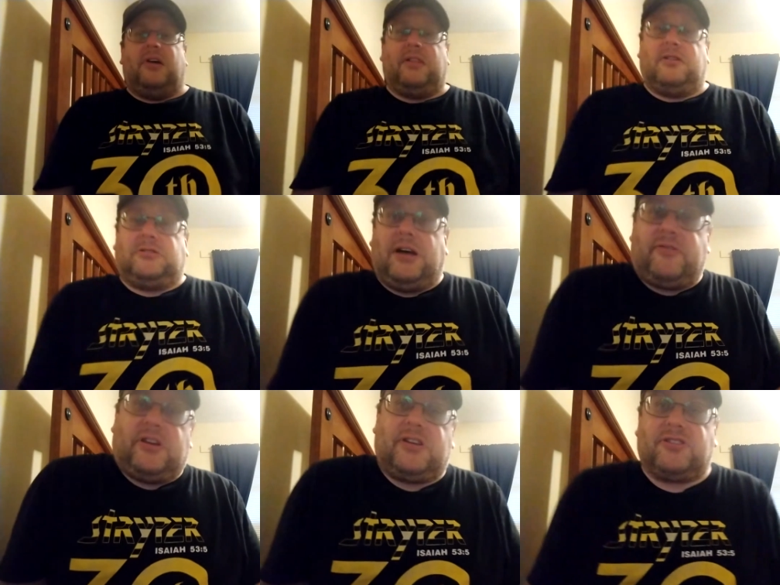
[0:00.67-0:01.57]
Hello,
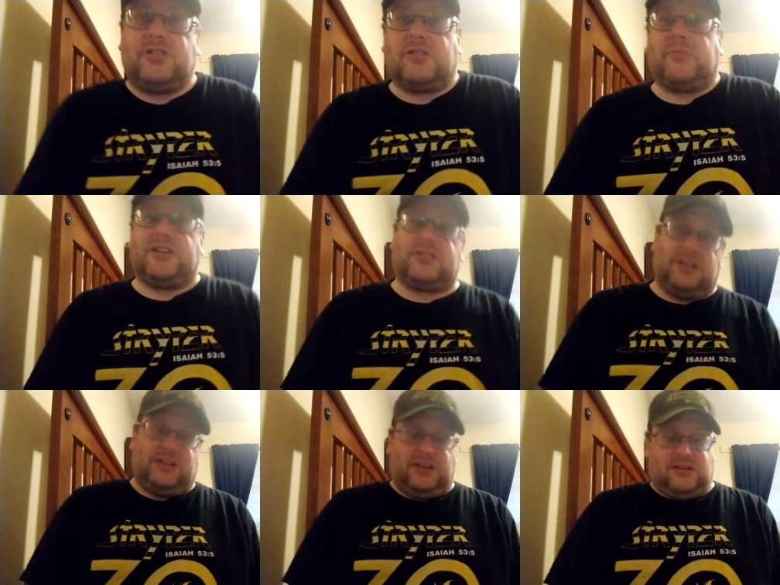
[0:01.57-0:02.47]
have an addition to my
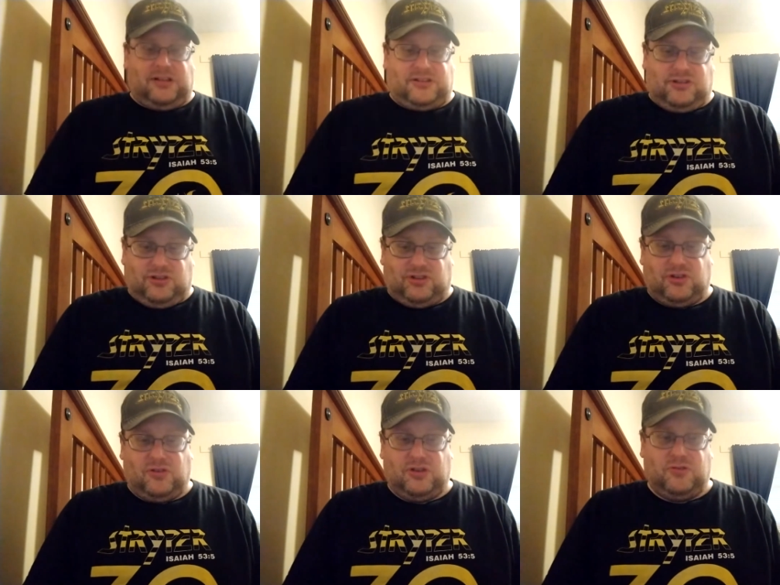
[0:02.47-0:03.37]
CD collection to
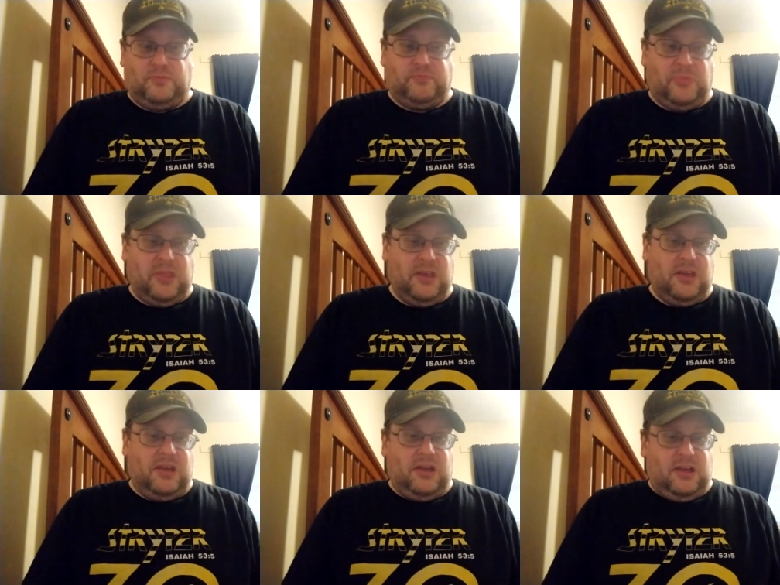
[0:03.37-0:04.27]
show you.
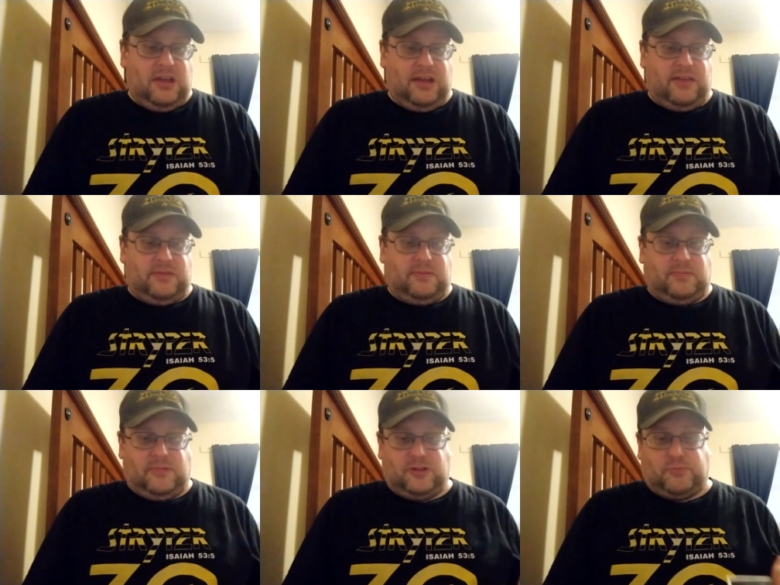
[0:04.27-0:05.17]

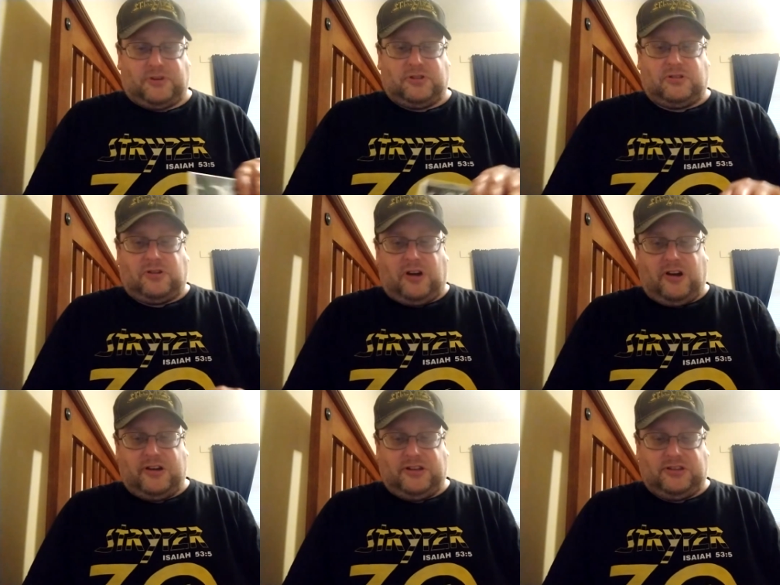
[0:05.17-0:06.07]
And this particular
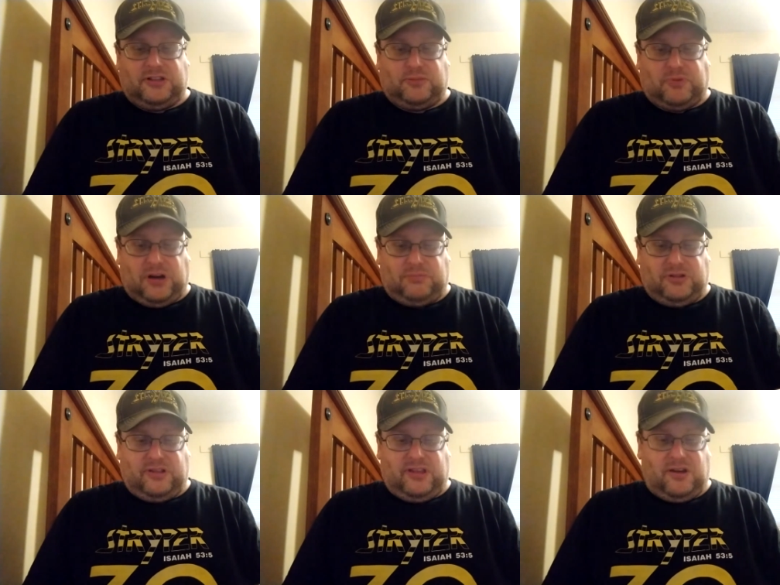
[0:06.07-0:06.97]
artist is
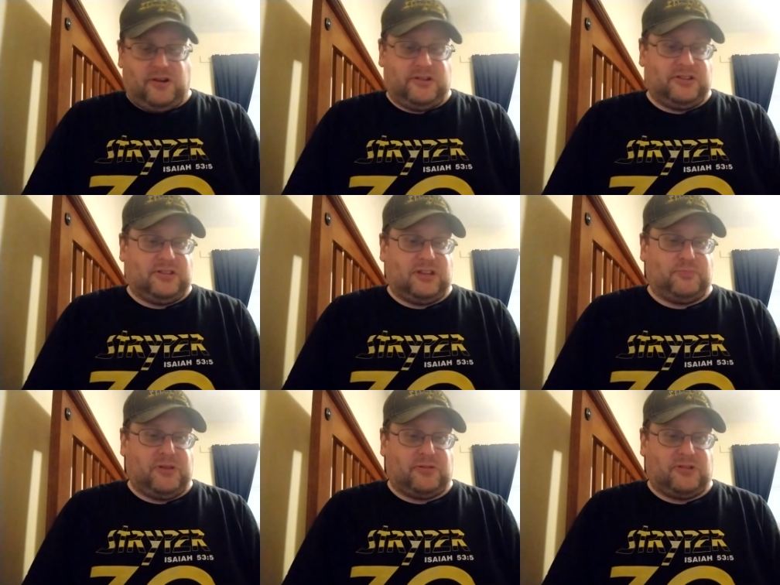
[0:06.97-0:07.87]
probably the artist that's
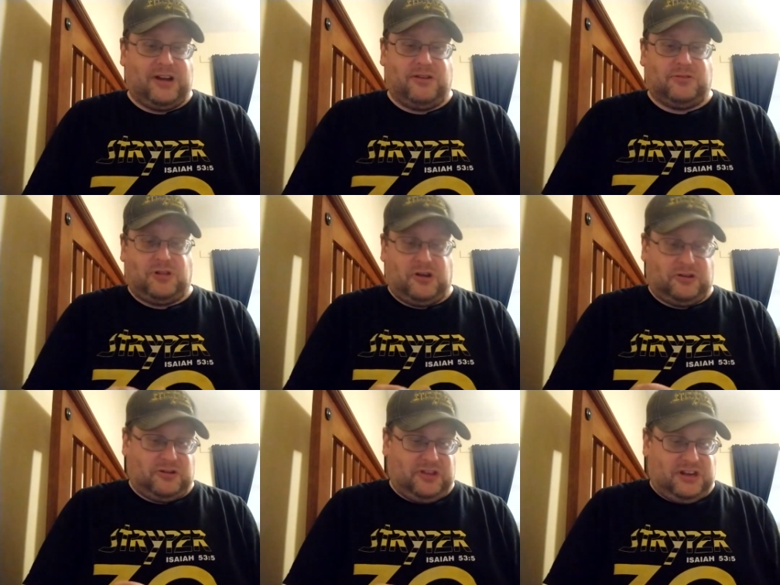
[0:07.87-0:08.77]
been around
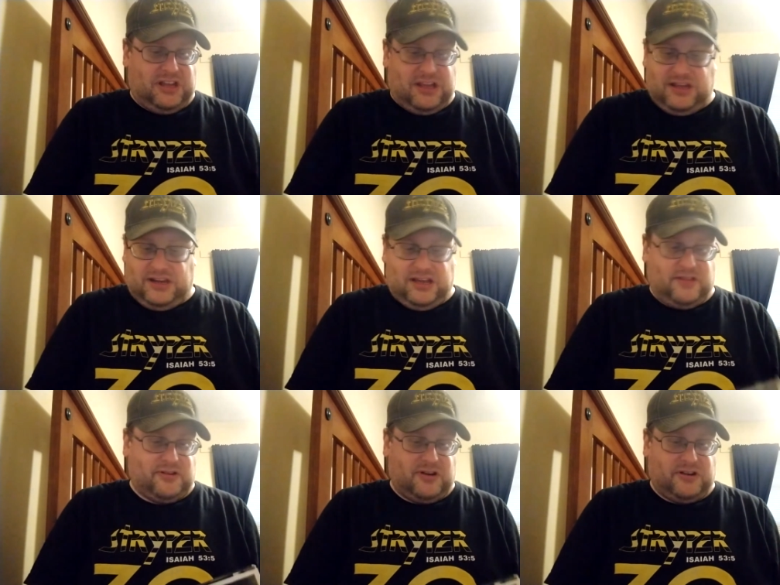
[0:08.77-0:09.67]
longer than any
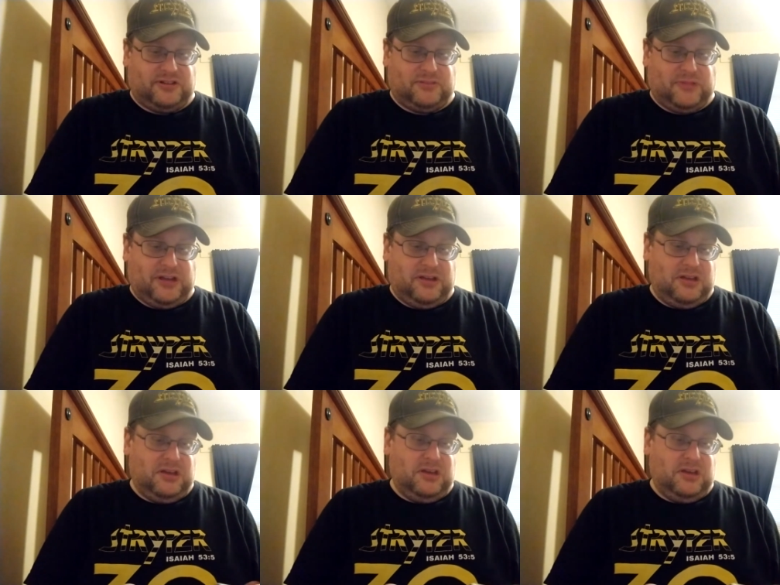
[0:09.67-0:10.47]
other artist in my